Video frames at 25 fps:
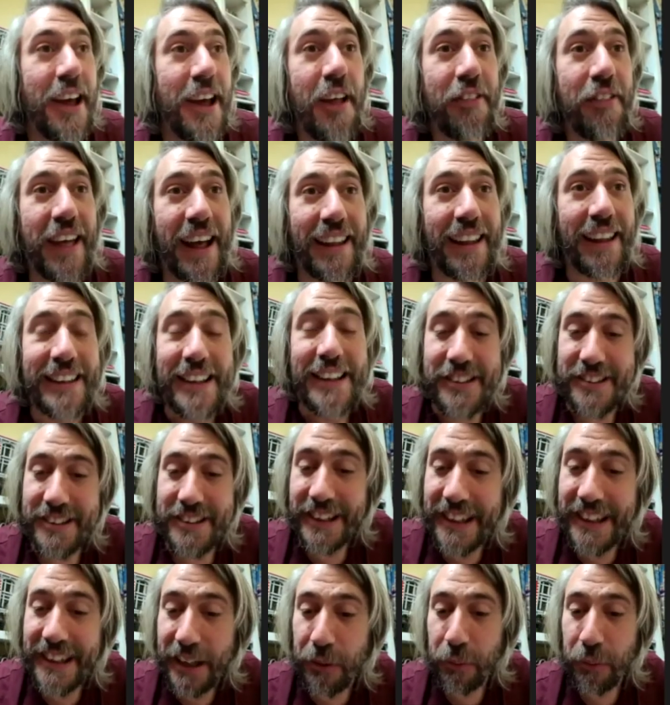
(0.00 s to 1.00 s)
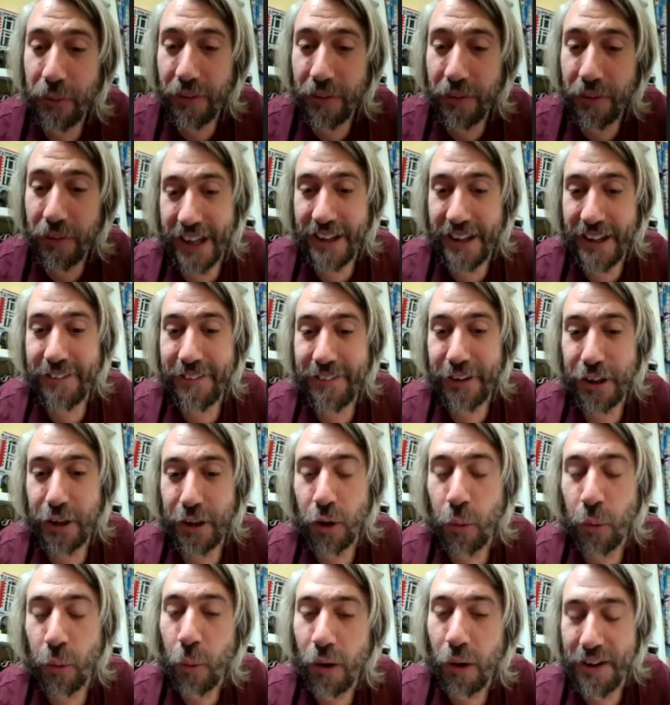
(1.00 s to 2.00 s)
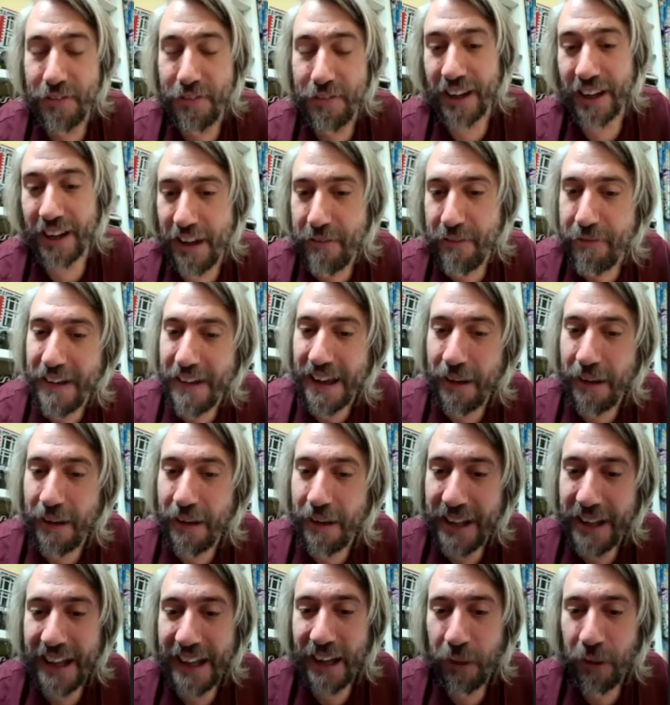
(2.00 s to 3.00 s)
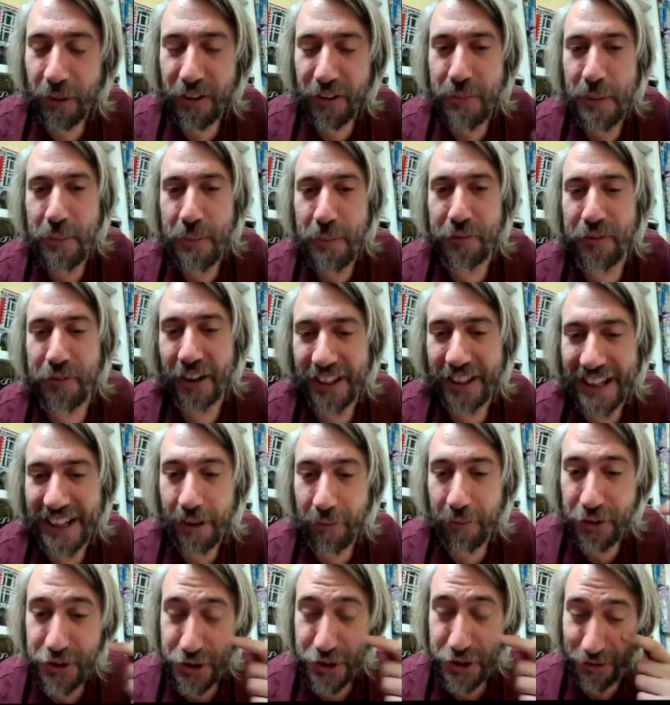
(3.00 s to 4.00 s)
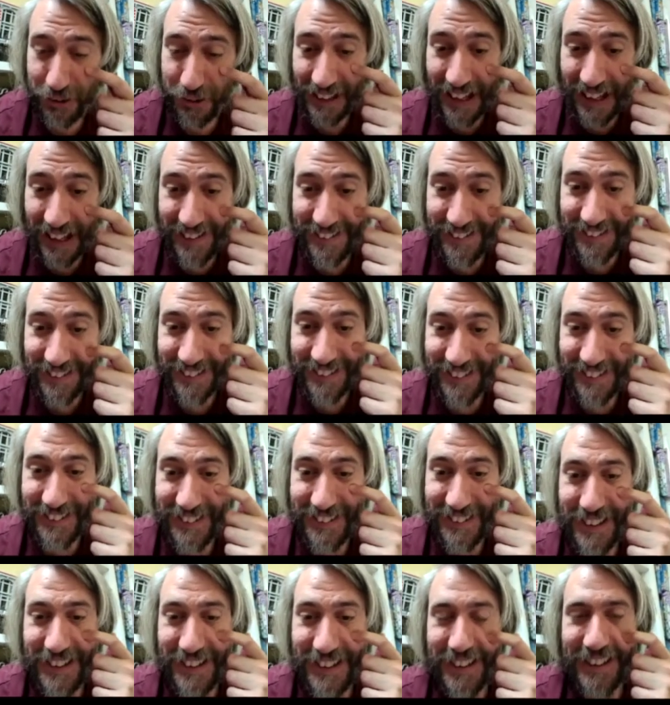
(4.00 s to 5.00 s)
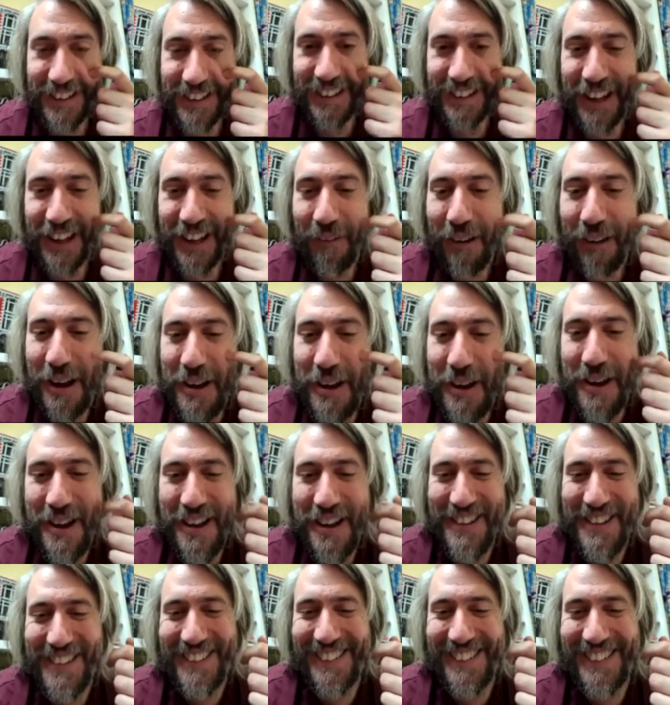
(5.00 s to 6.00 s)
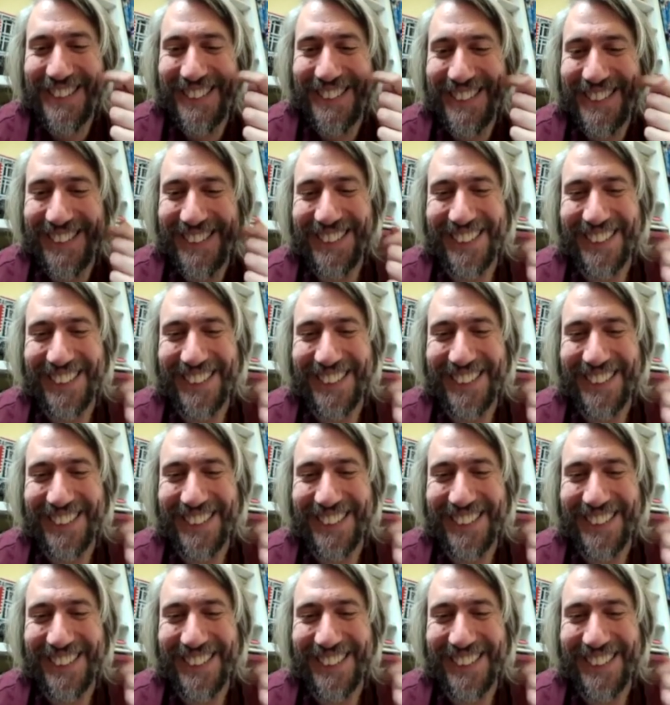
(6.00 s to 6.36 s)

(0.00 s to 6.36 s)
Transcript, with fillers: that leads to guilt then or oh, what if i get found out what if people find out that during lessons you know I,